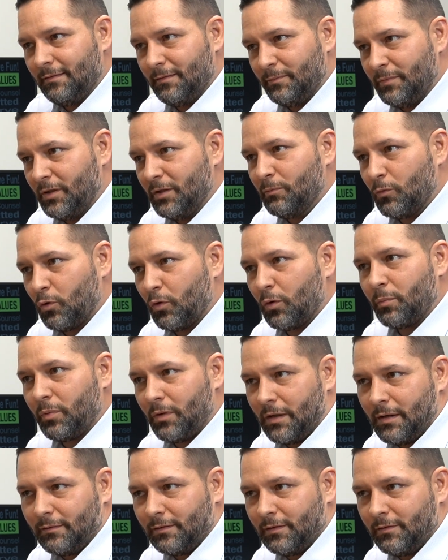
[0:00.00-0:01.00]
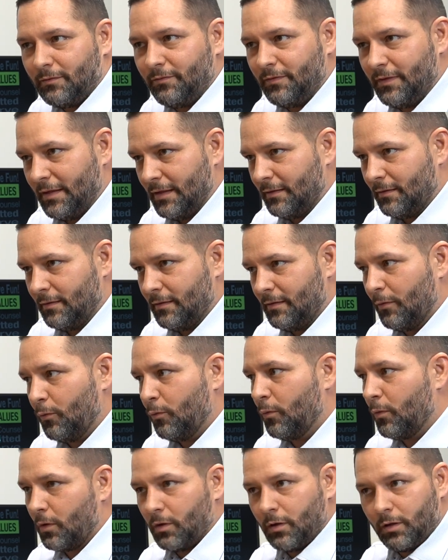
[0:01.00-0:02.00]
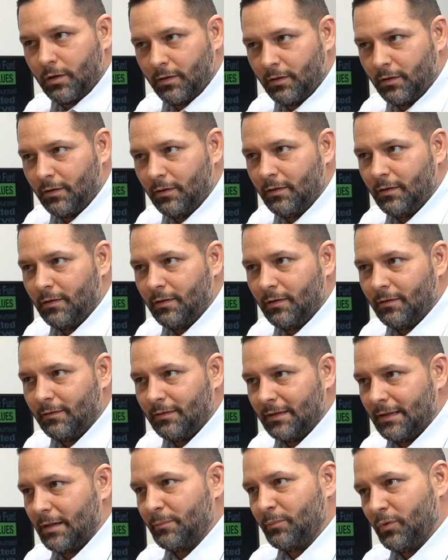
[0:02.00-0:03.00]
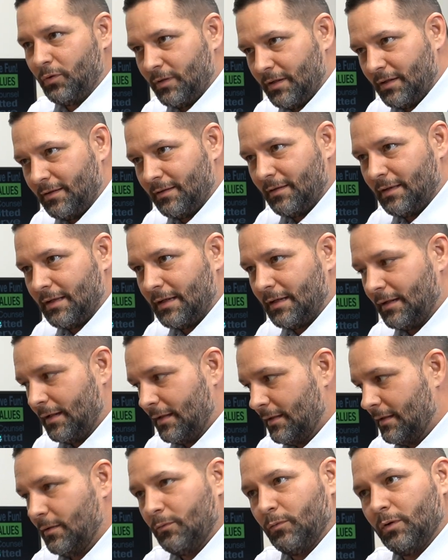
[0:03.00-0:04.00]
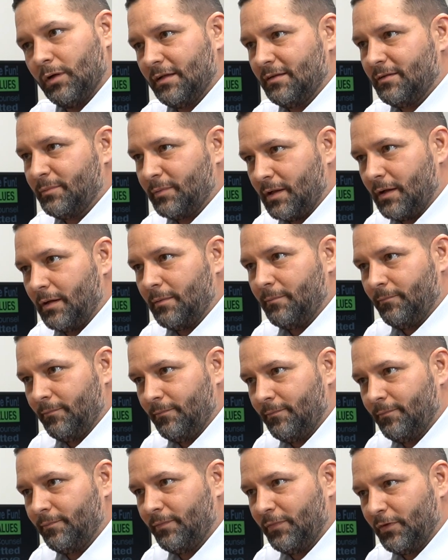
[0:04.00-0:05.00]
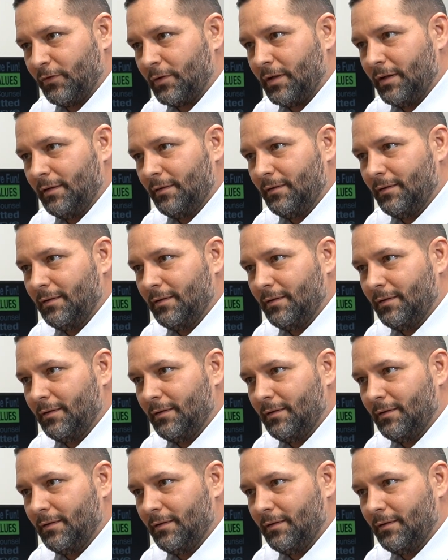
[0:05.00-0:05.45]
to be more proud of than the work that I put into that and then what it's become, right?